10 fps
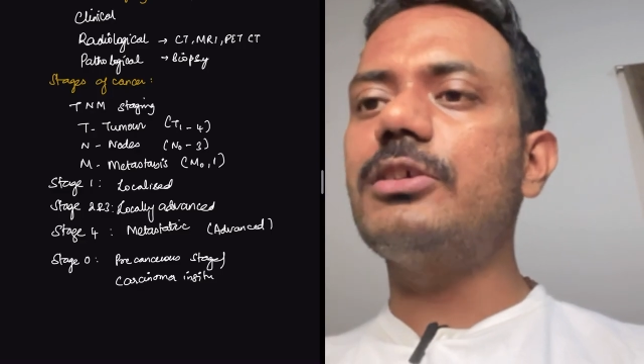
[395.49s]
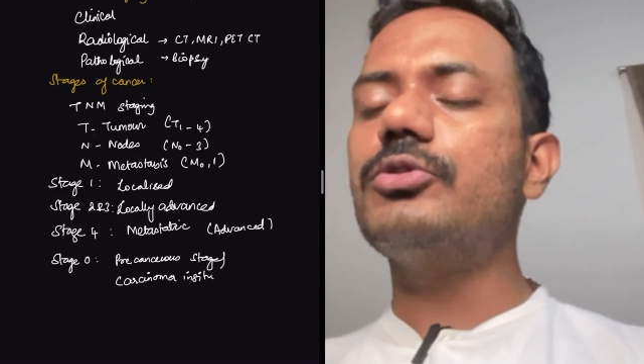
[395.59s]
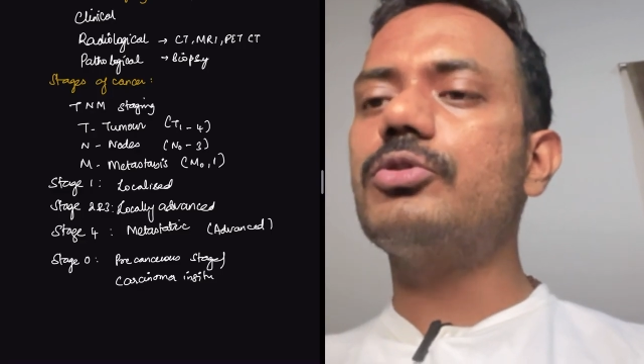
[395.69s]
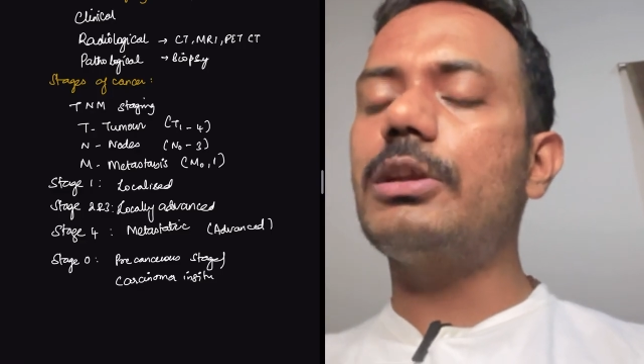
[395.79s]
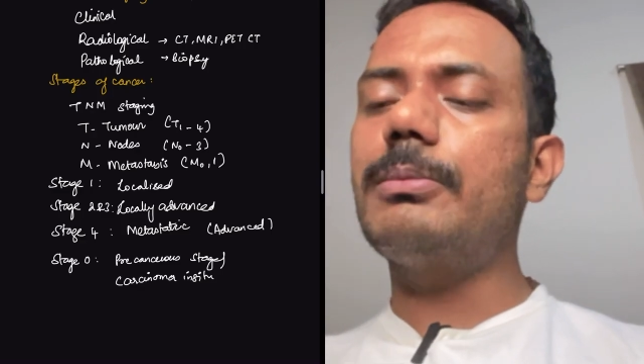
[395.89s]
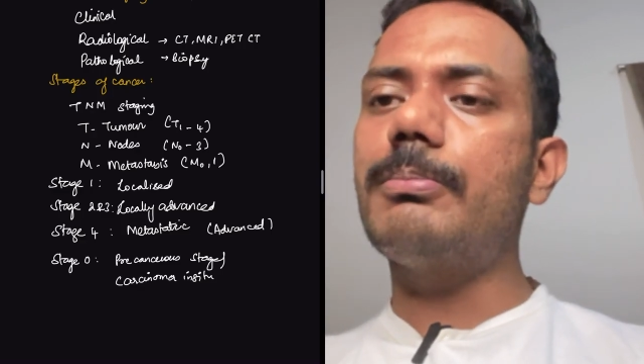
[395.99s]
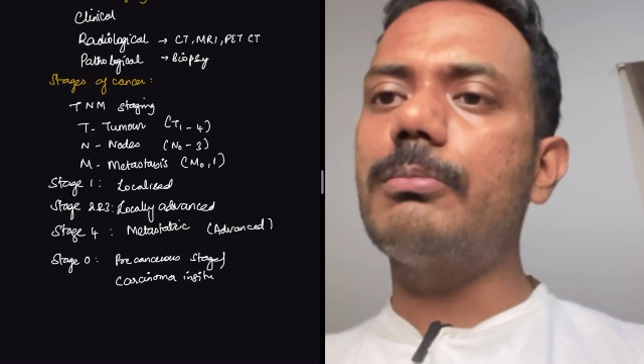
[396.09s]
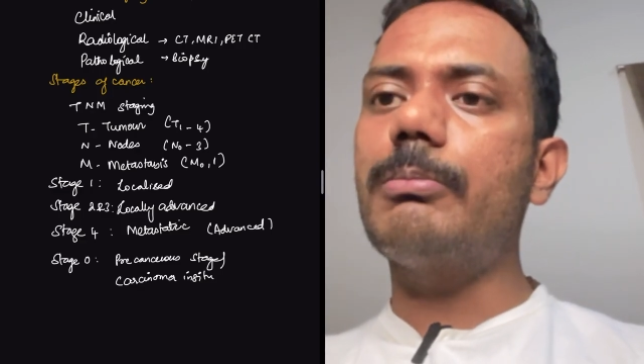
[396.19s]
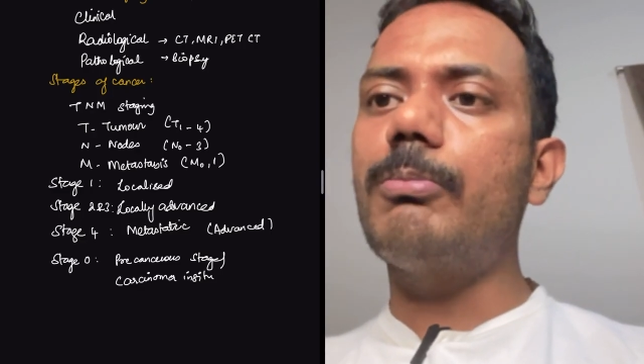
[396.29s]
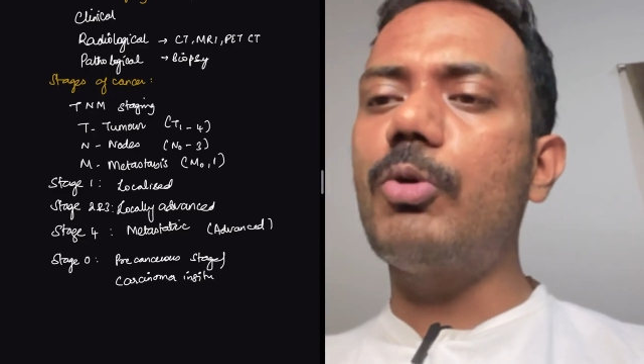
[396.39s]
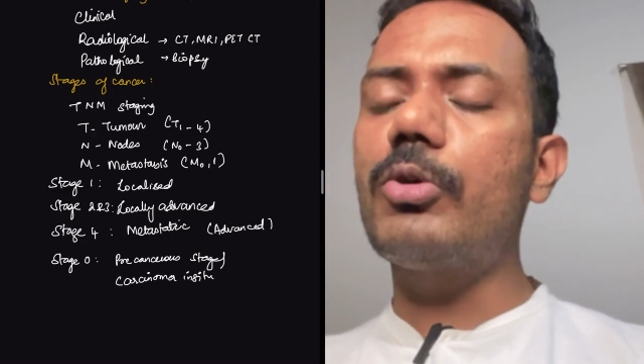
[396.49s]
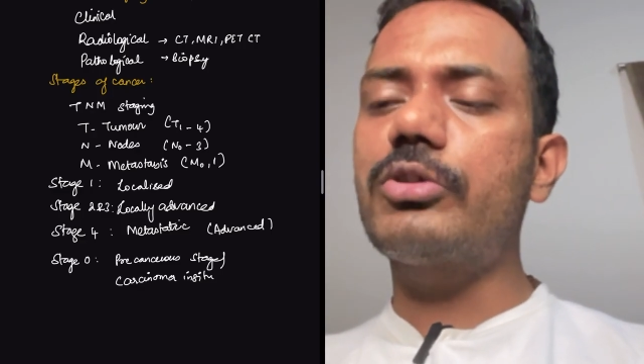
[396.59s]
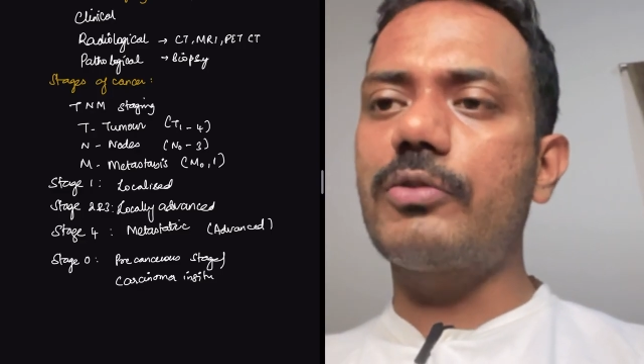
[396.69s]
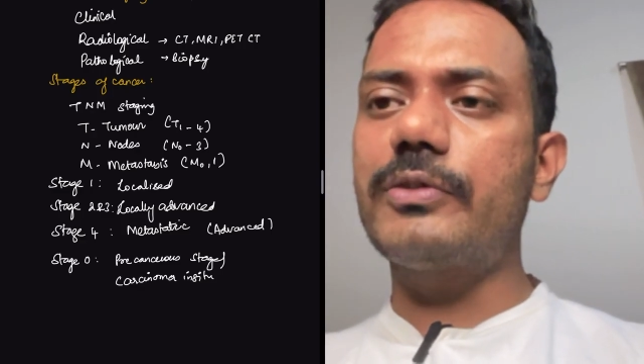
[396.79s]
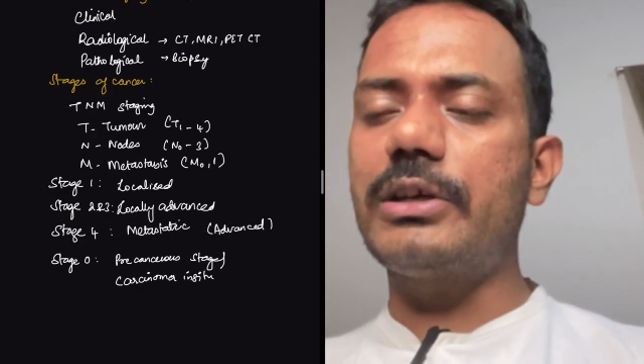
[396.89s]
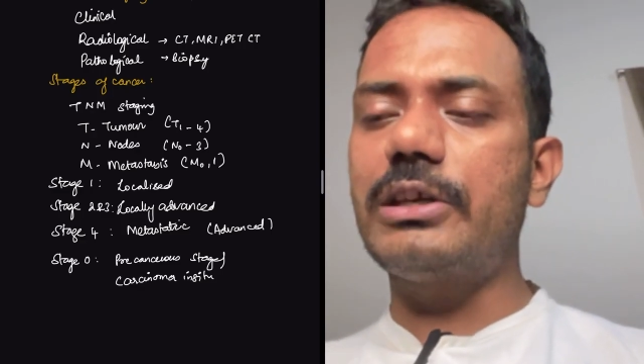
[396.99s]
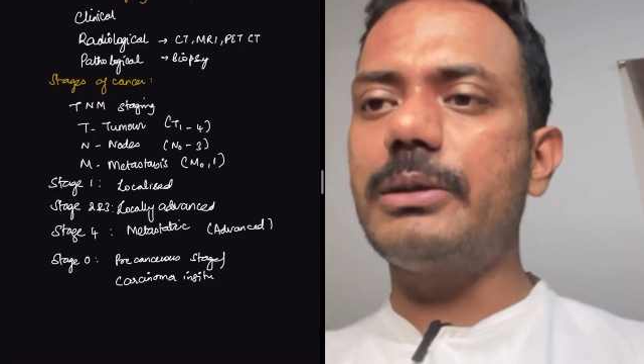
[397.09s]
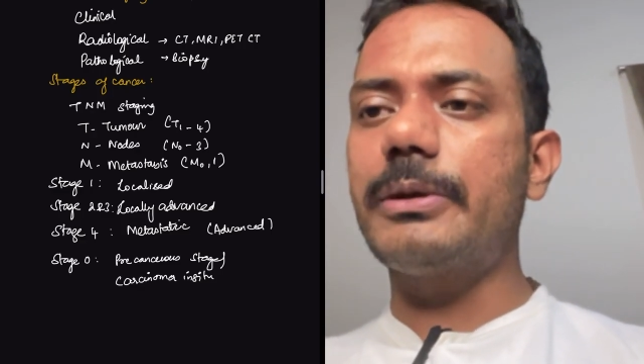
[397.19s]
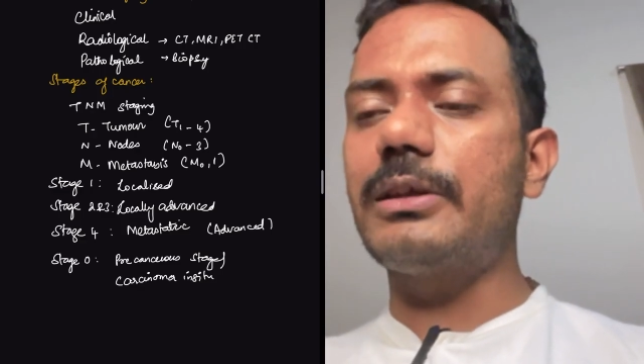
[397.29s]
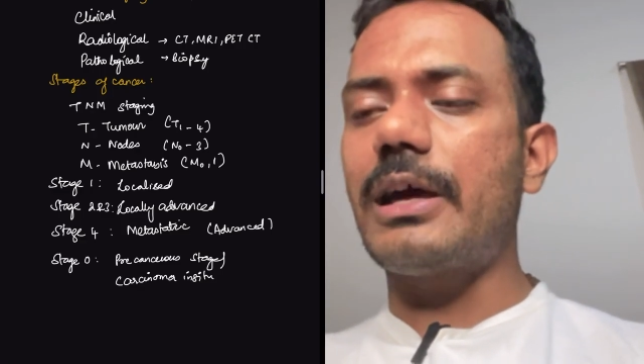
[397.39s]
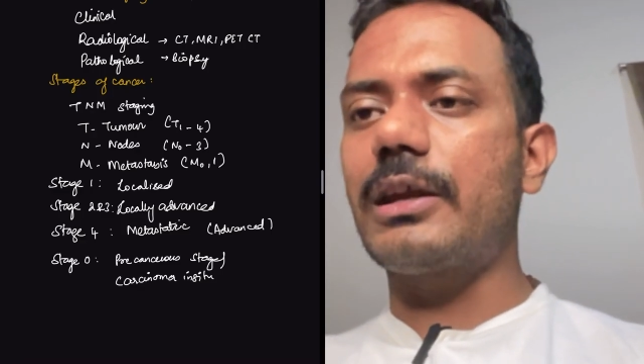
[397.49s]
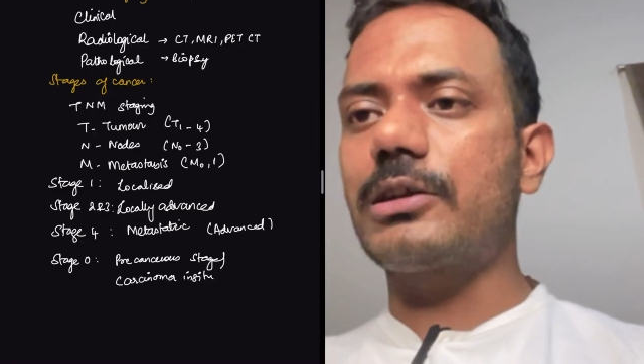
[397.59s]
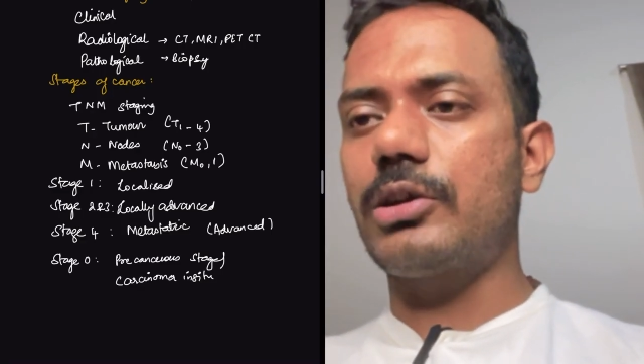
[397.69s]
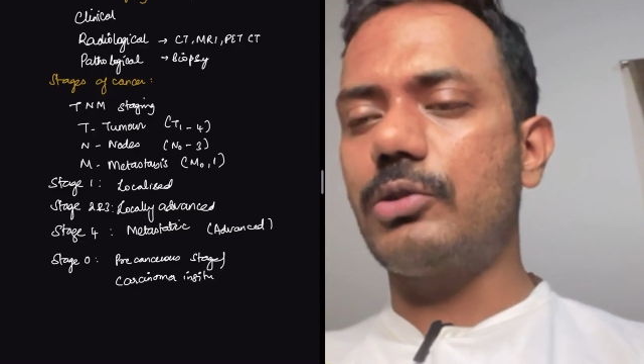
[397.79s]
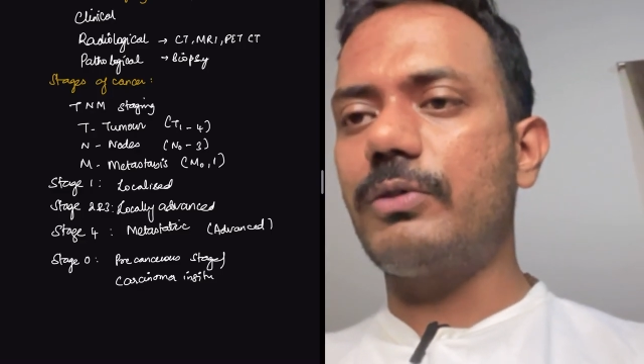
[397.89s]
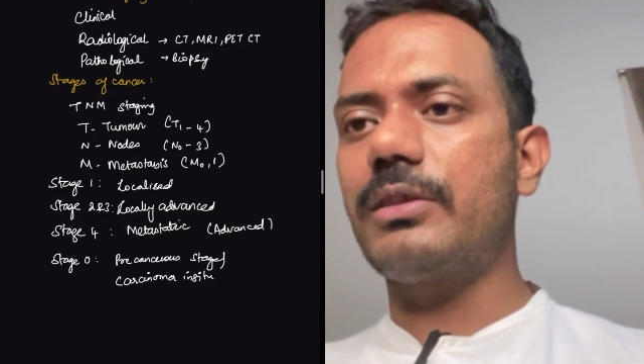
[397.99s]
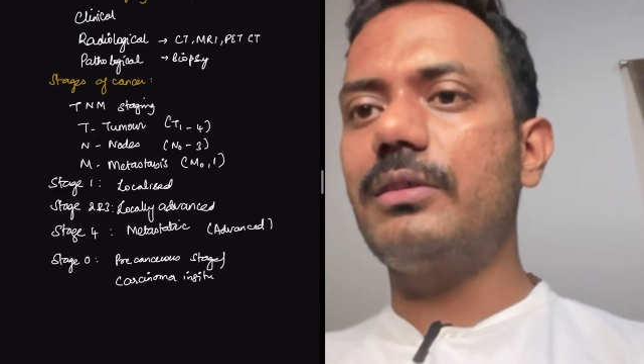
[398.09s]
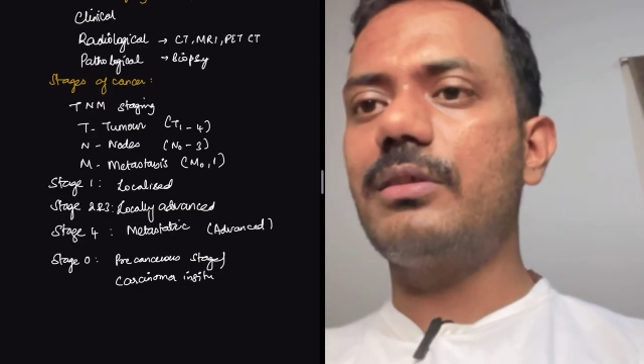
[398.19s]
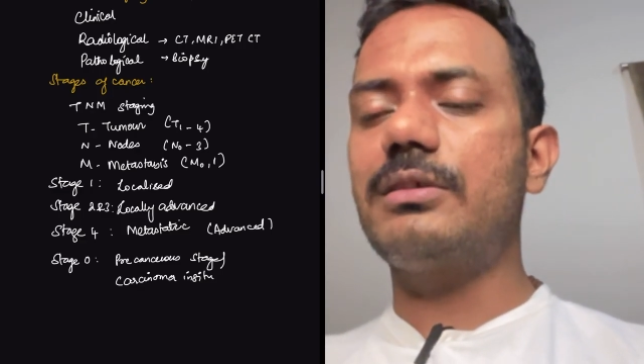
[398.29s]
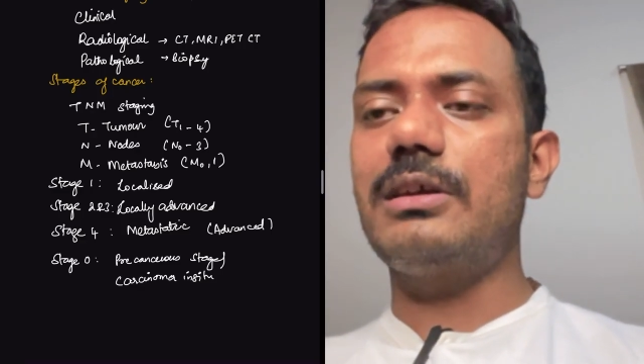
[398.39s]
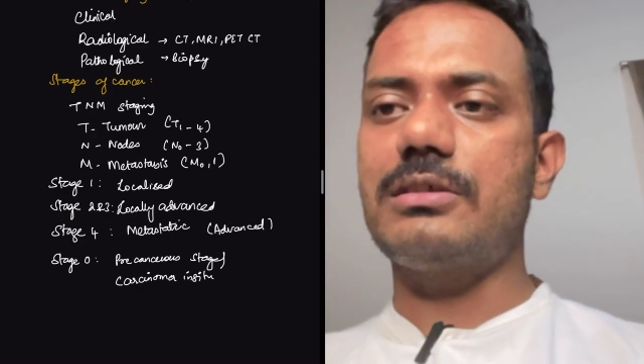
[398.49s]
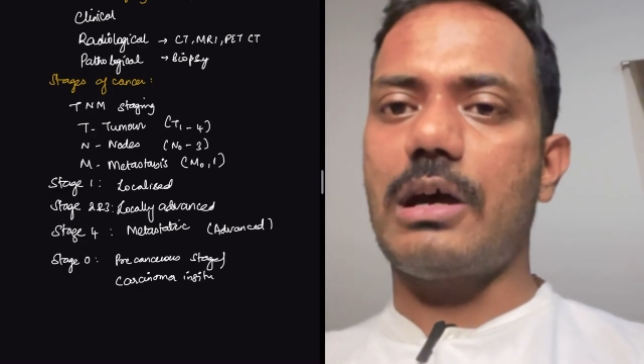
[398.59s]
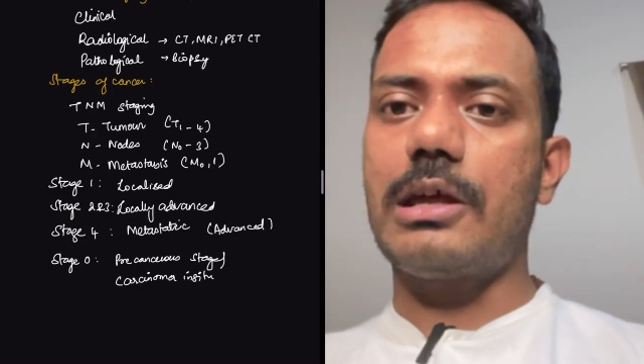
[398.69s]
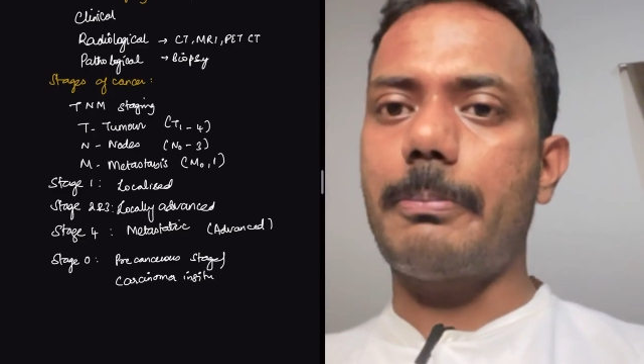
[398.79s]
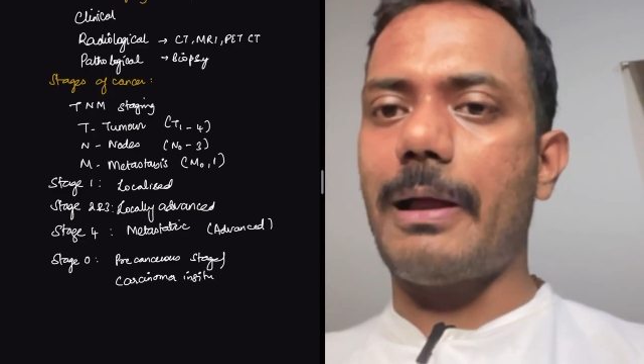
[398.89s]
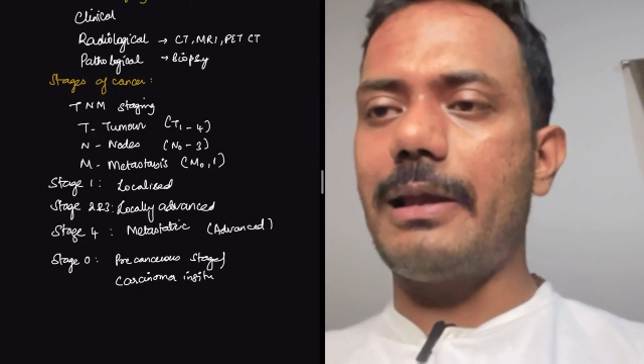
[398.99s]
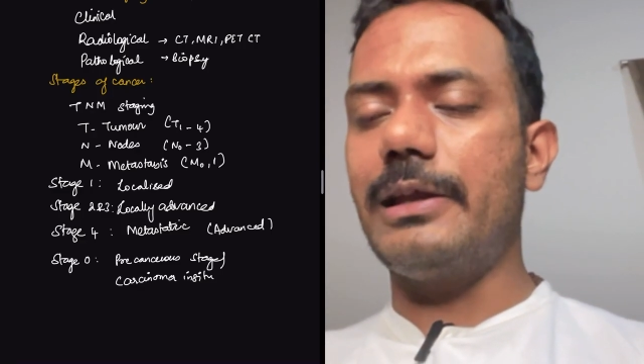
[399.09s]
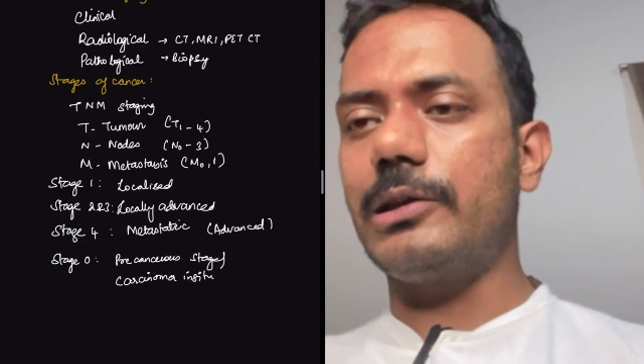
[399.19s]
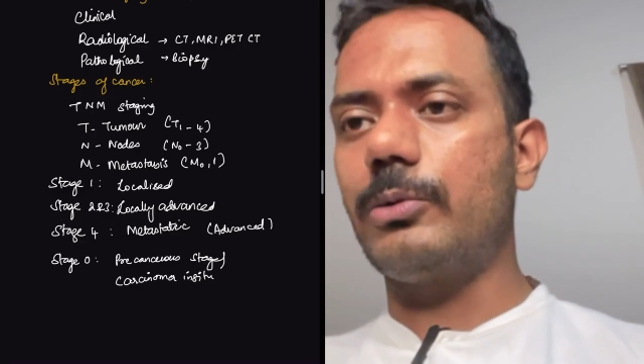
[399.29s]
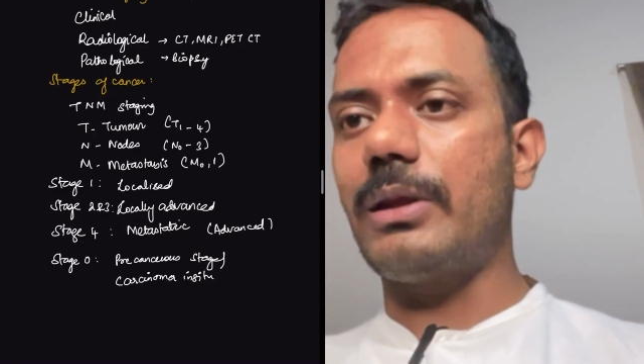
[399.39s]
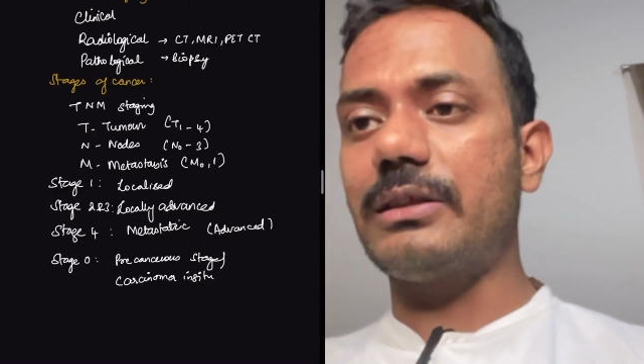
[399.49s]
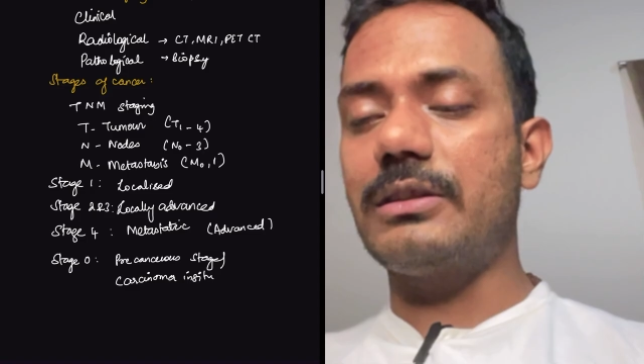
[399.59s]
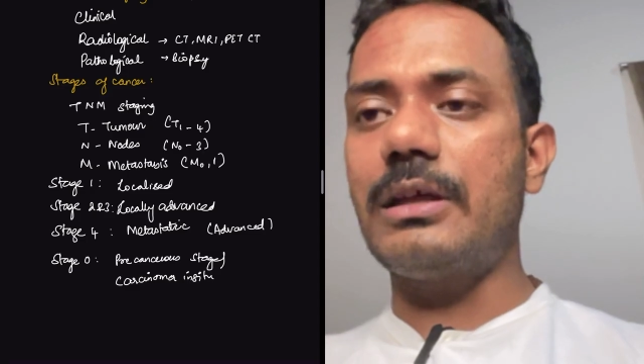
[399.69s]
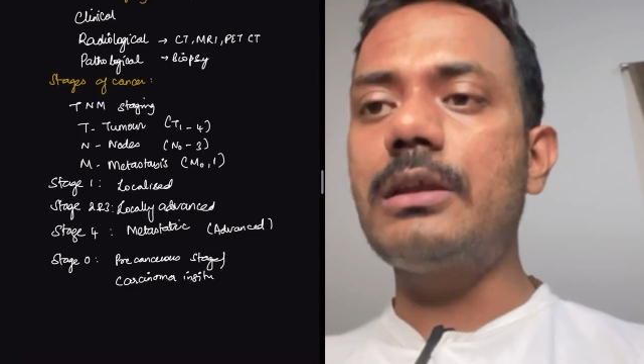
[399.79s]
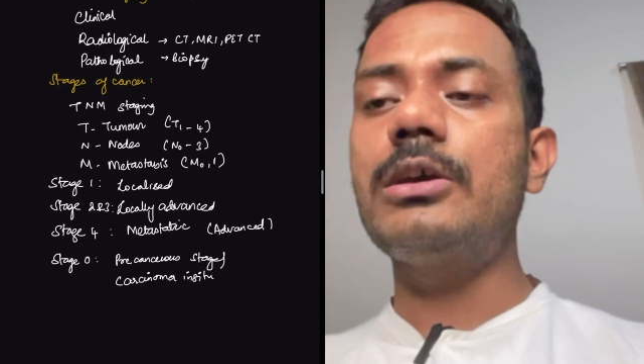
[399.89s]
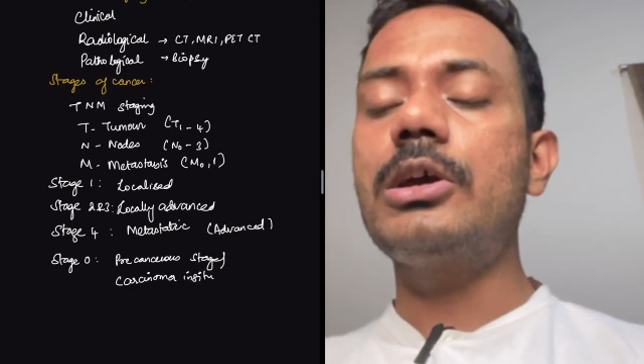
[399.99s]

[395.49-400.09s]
Usually most of the treatment directed towards this stage are palliative rather than